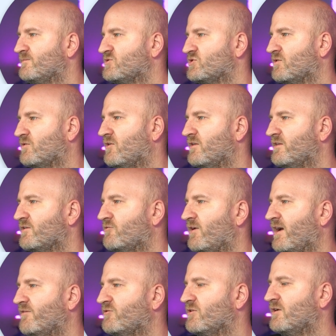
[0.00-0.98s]
So on the
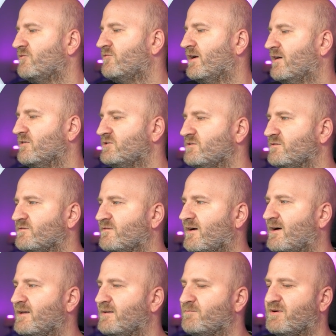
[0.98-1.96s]
GraphQL route, you
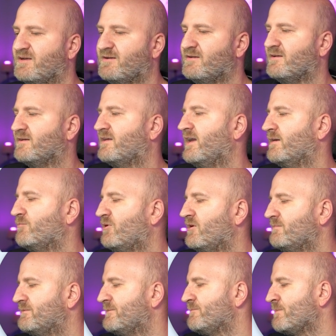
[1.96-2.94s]
find banana cake
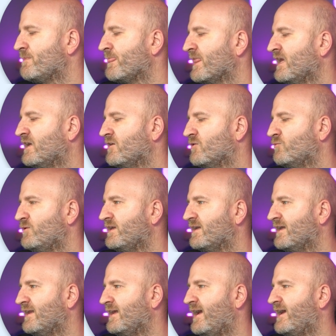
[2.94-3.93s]
pop. We
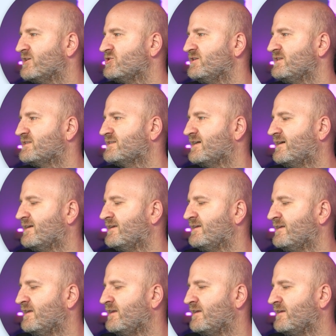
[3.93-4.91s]
can actually sign
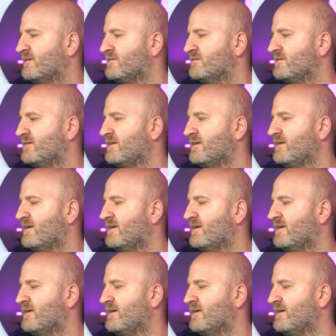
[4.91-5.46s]
in here.